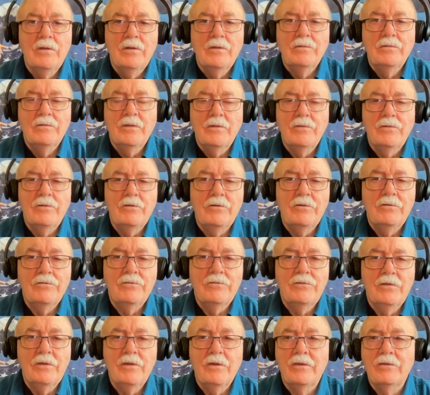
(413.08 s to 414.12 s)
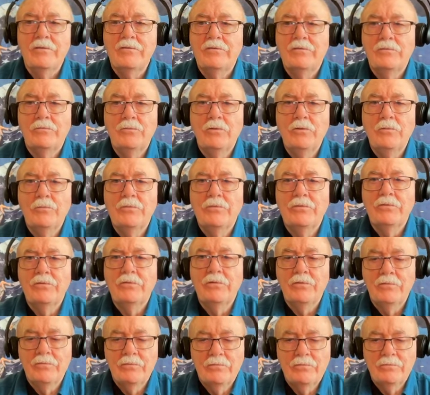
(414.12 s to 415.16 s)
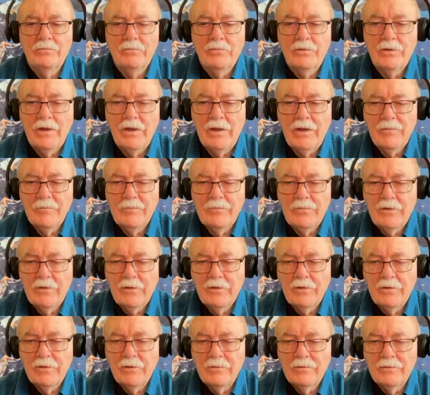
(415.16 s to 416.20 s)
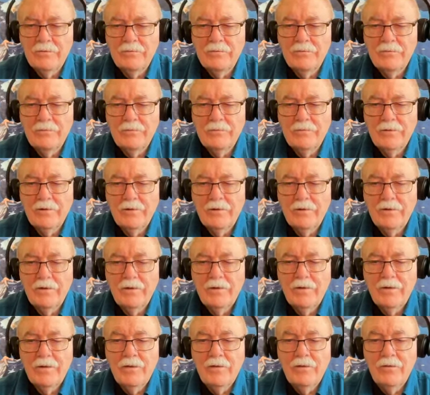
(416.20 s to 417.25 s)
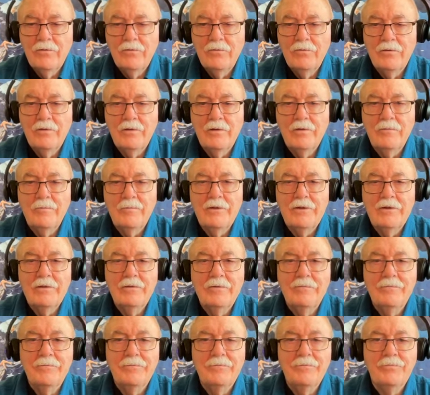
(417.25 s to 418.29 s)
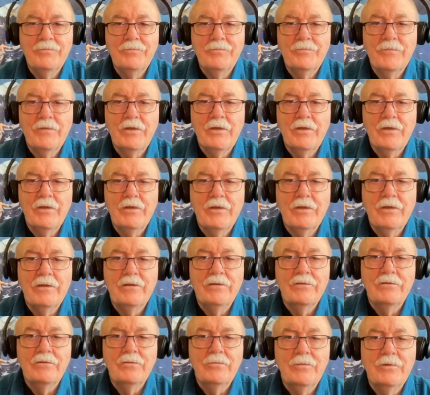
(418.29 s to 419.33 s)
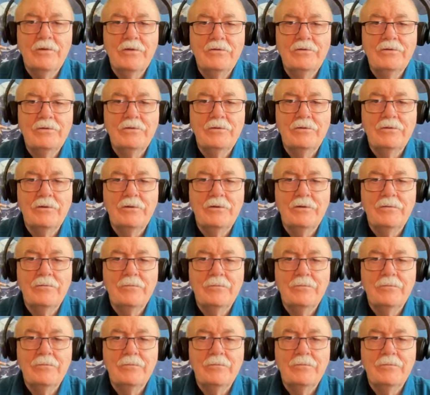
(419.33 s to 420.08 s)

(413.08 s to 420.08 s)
Then there's this. Whoops. What happened there? Hold on a minute. Oh, I got too much. Okay.